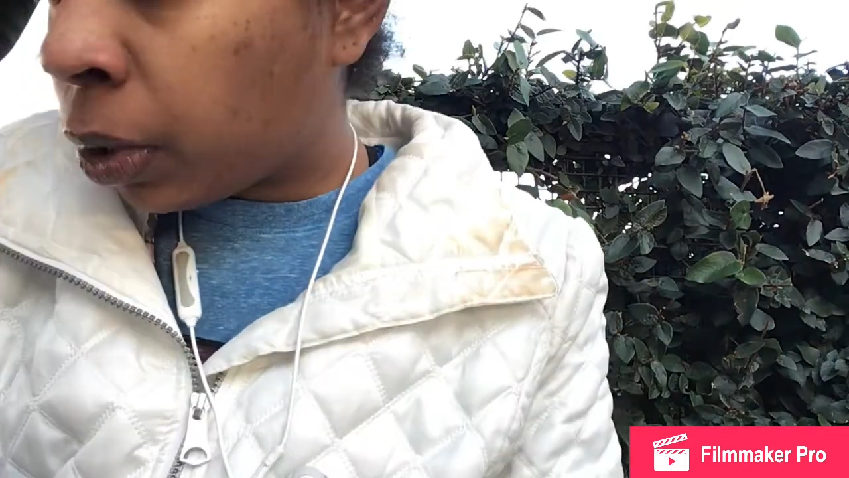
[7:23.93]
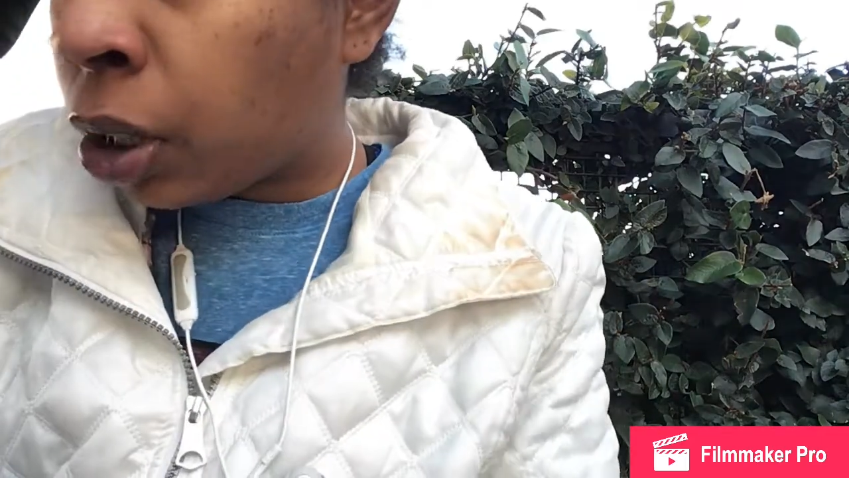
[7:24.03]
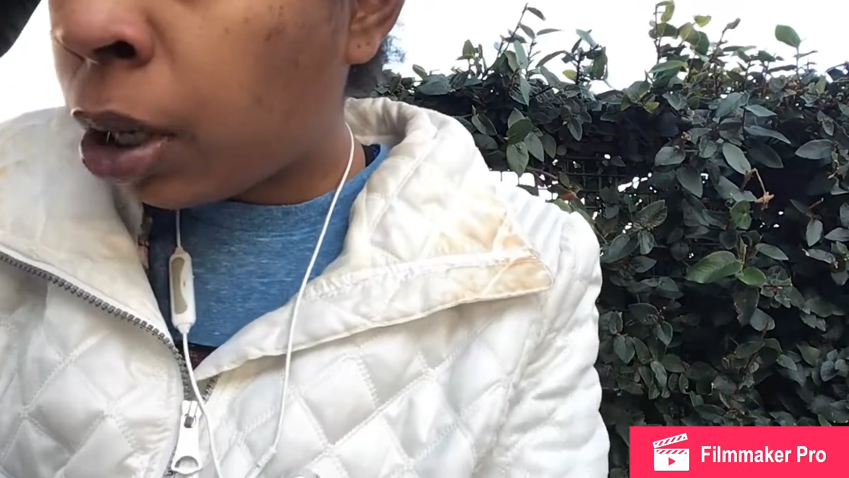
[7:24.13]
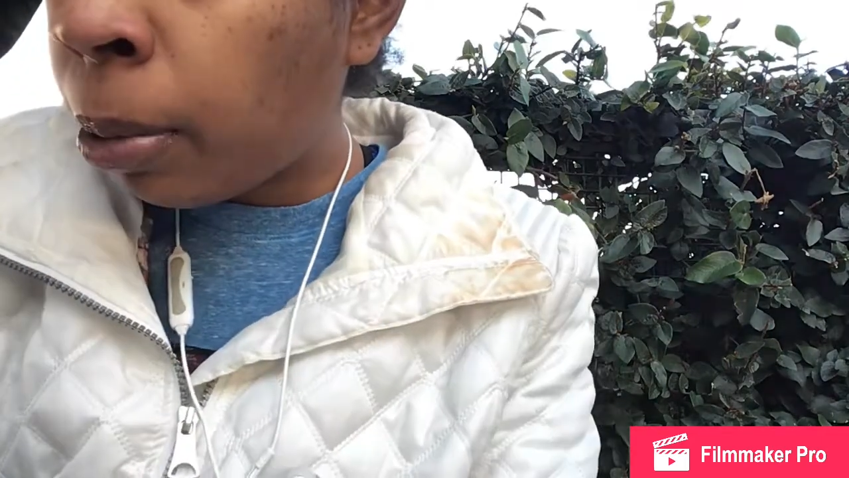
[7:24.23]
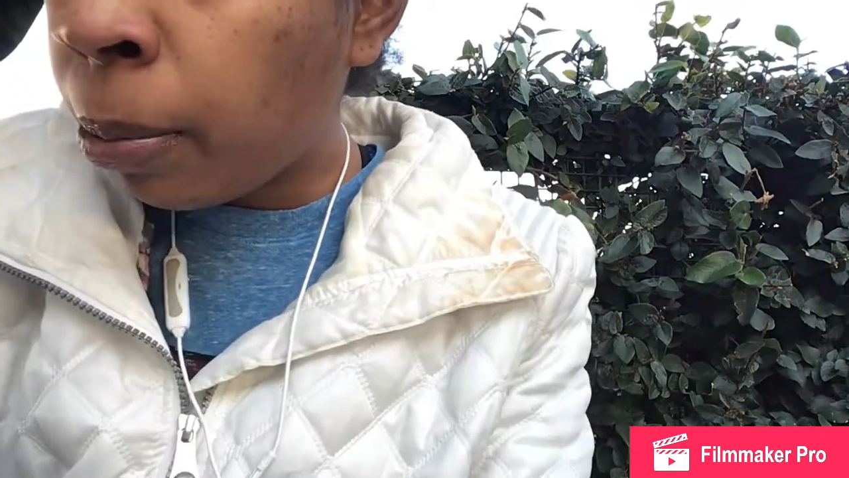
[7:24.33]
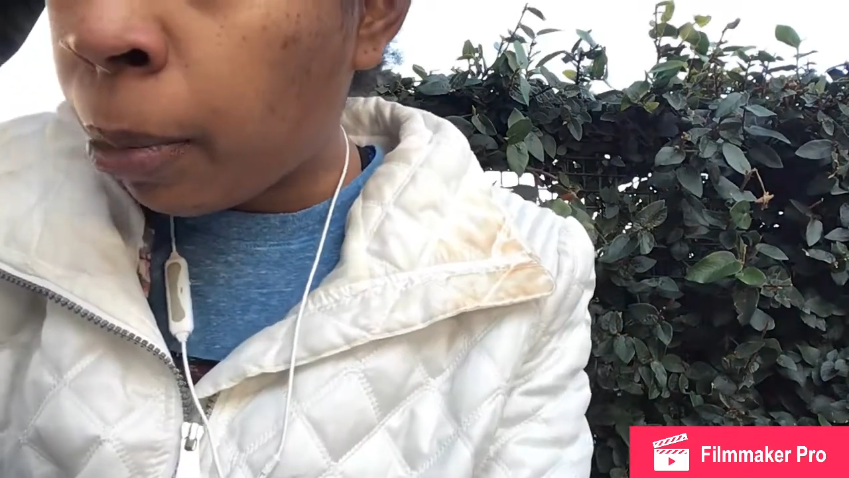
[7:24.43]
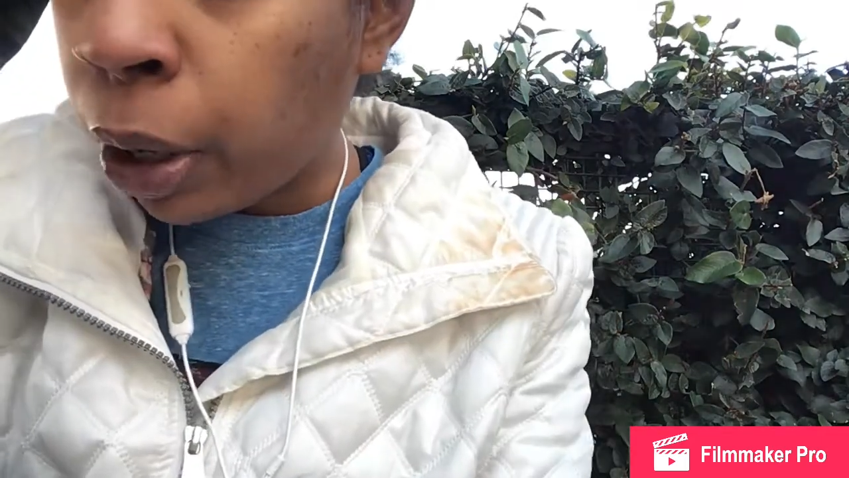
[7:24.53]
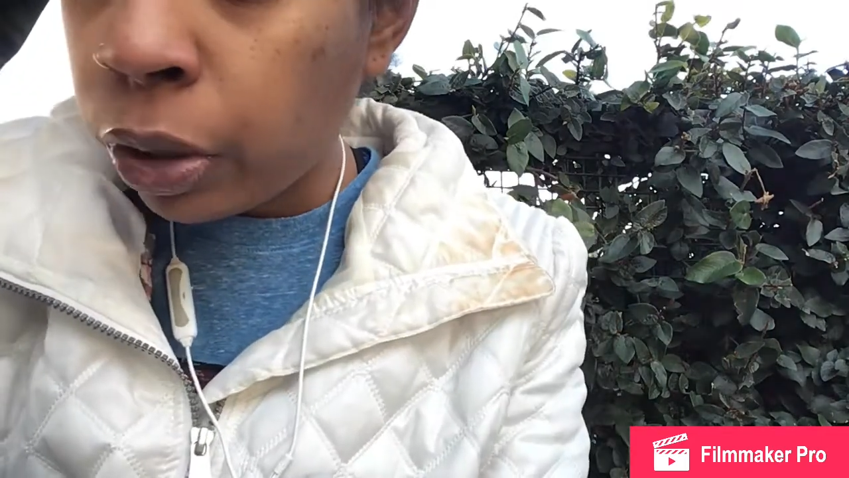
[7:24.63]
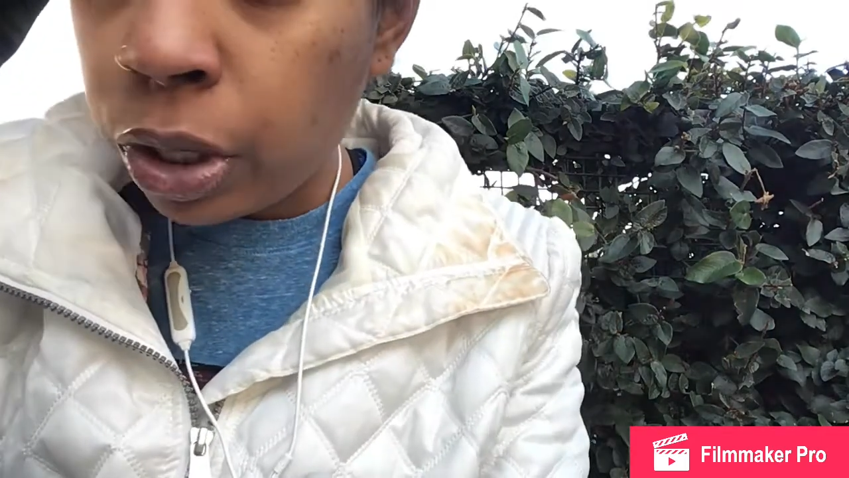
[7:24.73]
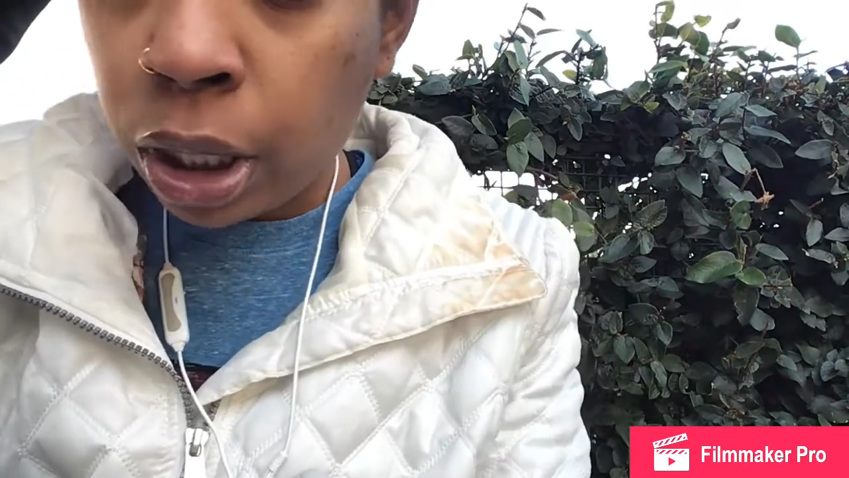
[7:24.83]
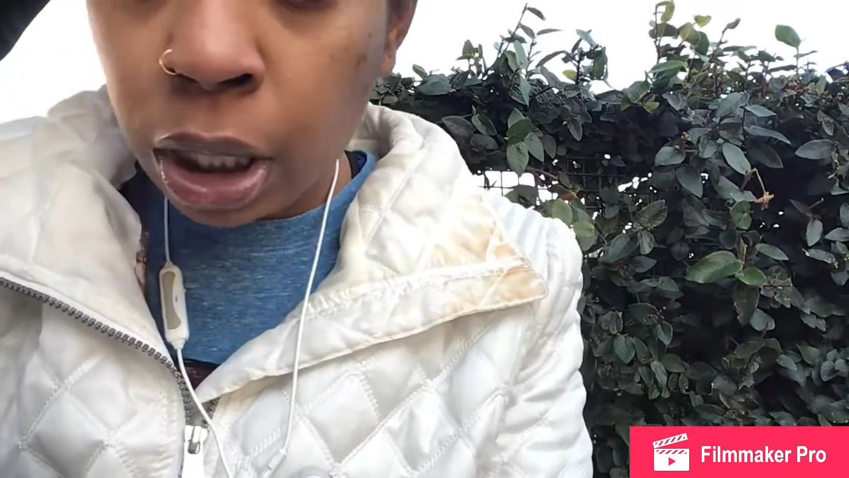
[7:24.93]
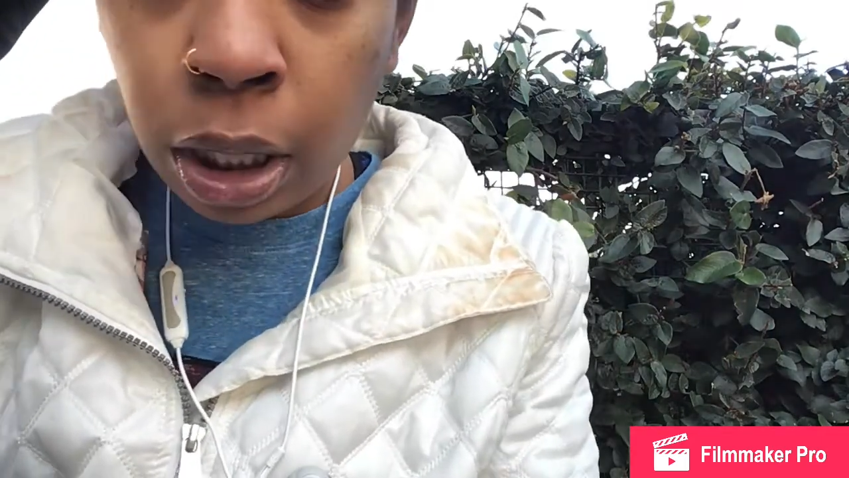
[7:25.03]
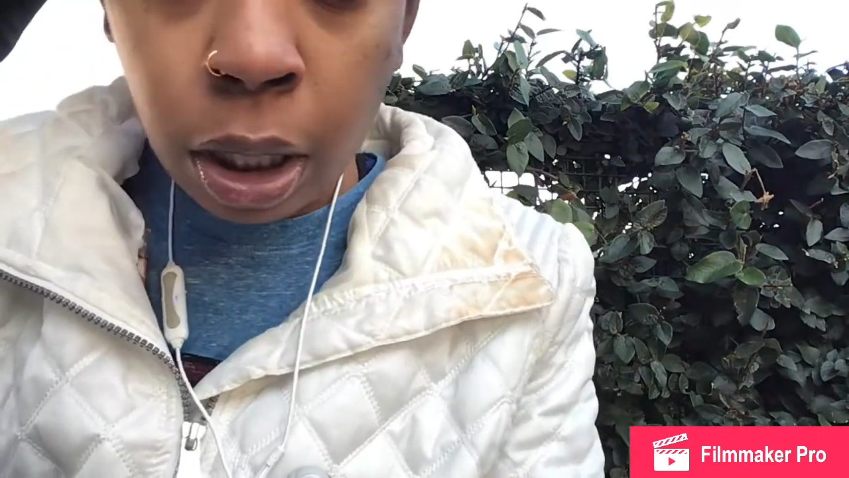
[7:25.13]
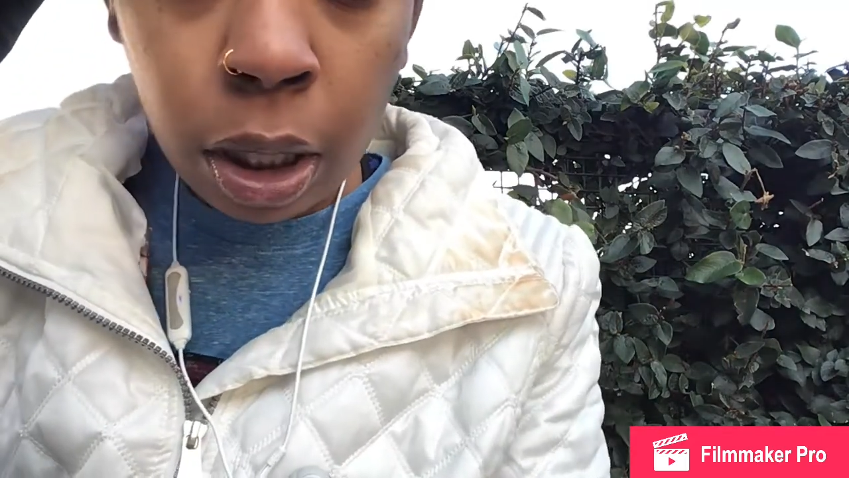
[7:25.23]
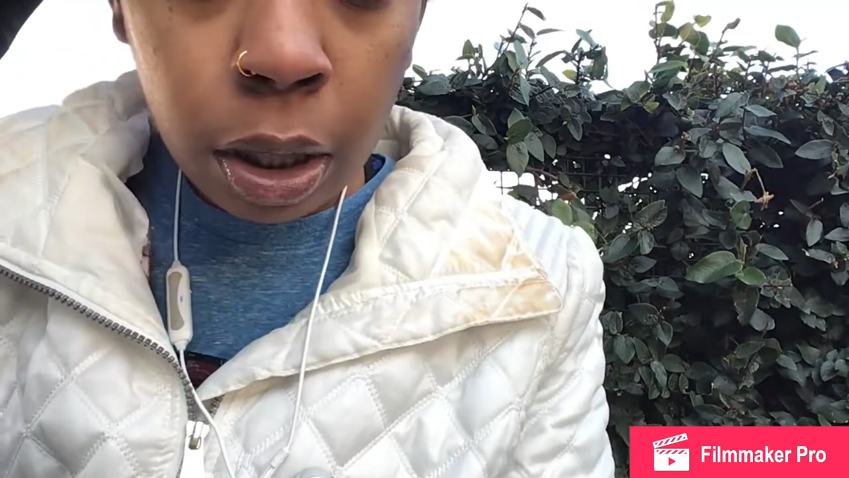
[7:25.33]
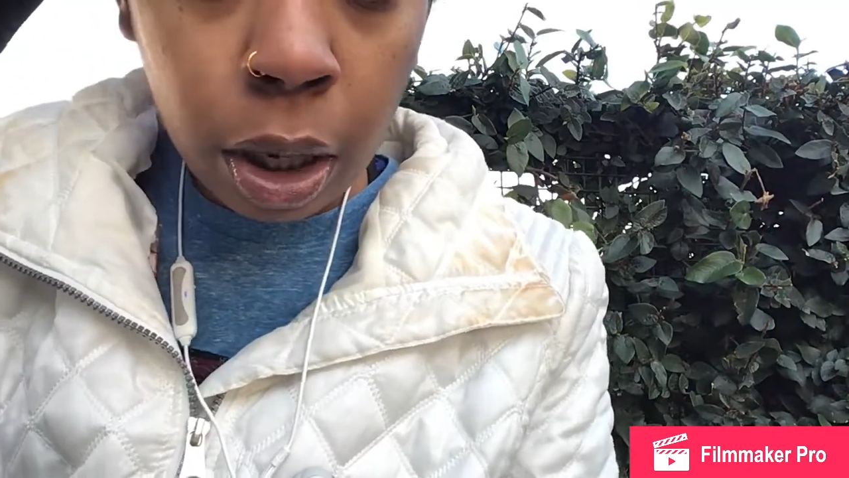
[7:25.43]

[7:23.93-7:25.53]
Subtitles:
You could be merging.